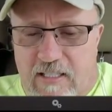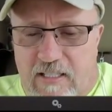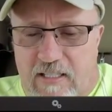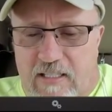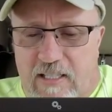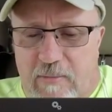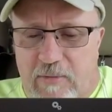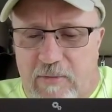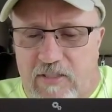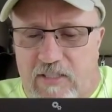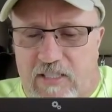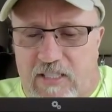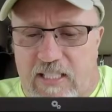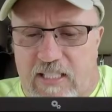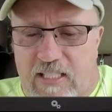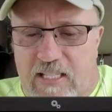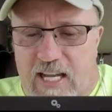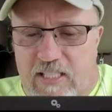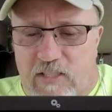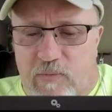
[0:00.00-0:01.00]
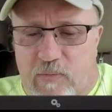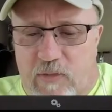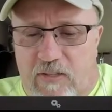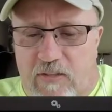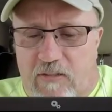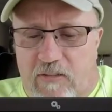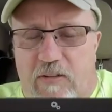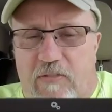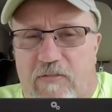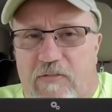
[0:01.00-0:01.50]
the
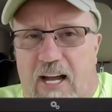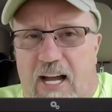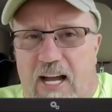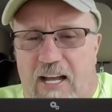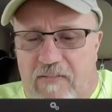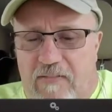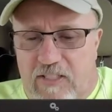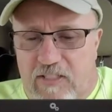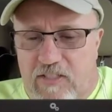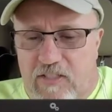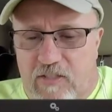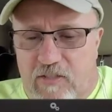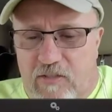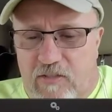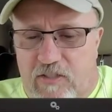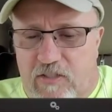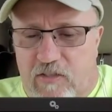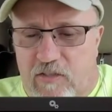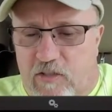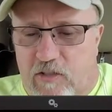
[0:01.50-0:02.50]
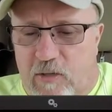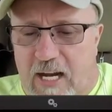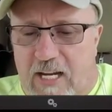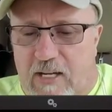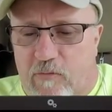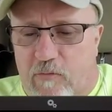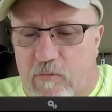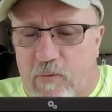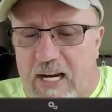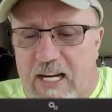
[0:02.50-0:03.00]
WC-135 is used to
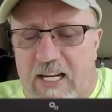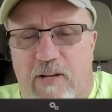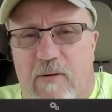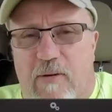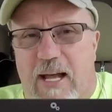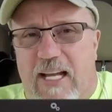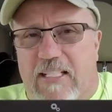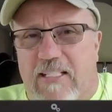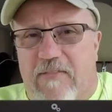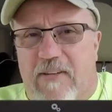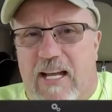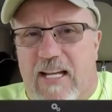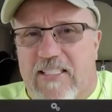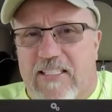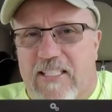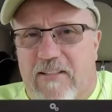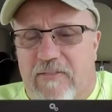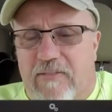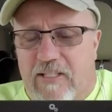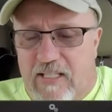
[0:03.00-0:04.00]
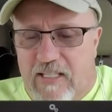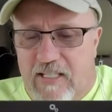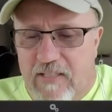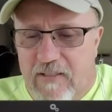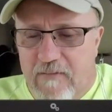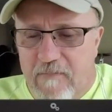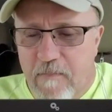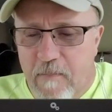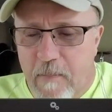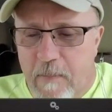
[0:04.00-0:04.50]
track radioactive activity